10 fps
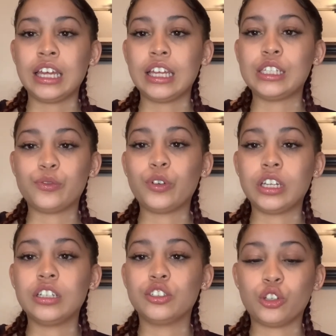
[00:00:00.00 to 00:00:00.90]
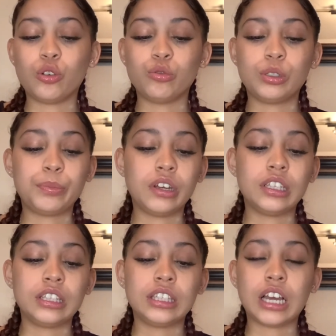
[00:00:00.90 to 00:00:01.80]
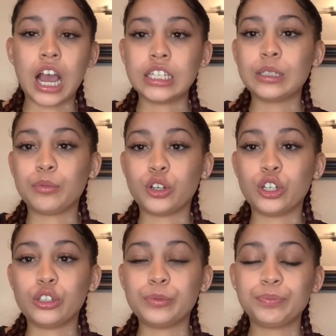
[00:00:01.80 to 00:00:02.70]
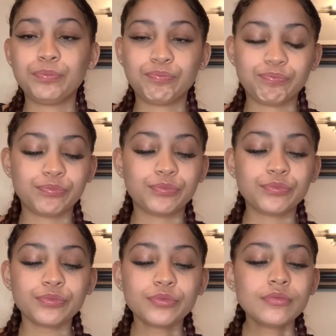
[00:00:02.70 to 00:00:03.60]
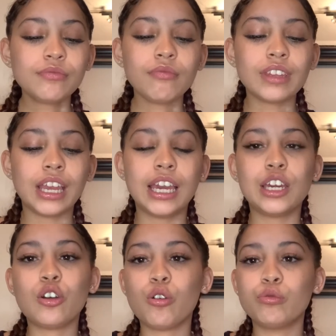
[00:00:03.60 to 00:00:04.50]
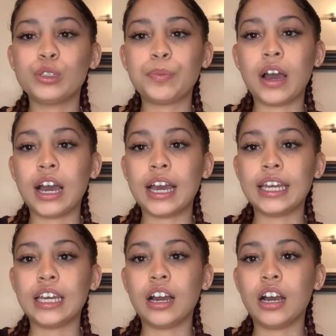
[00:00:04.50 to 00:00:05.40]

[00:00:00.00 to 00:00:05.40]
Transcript: it's really good shows. But the Gossip Girl, it goes by